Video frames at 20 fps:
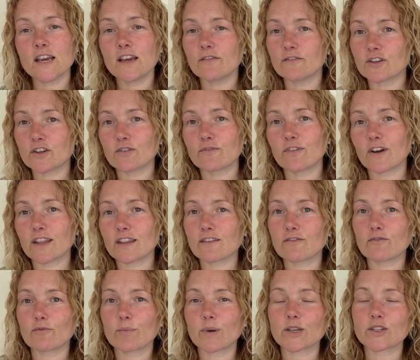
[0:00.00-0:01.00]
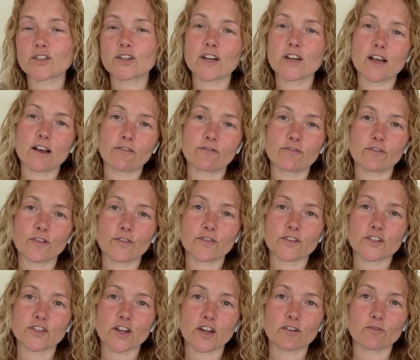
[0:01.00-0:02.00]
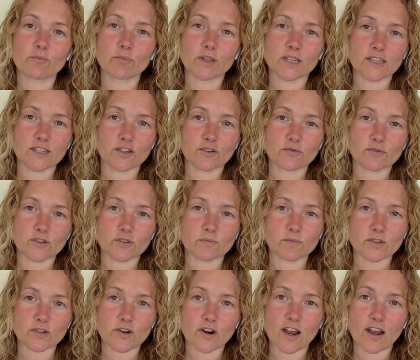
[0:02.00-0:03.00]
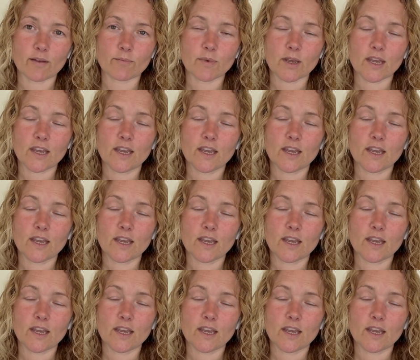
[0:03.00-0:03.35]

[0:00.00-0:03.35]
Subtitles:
If you do find the information helpful on the channel, please do subscribe.